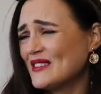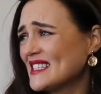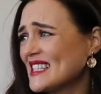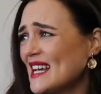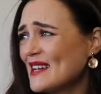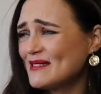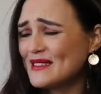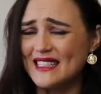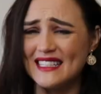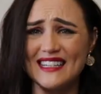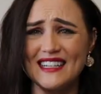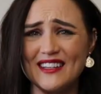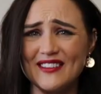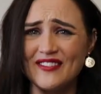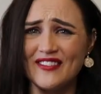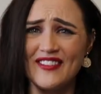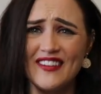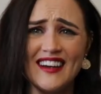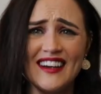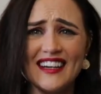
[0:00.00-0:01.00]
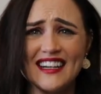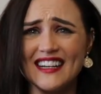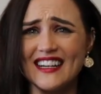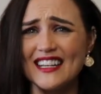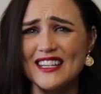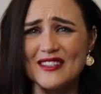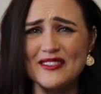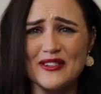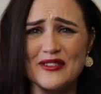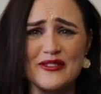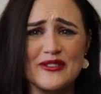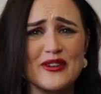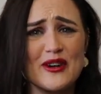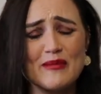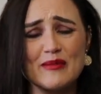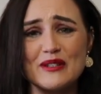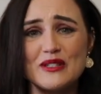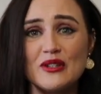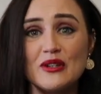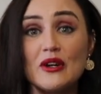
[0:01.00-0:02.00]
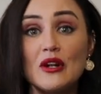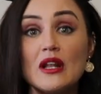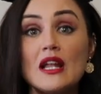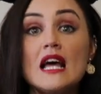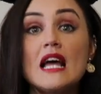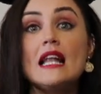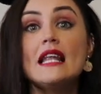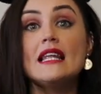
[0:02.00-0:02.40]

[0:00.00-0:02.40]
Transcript: it's absolutely fine, like you don't drop at all.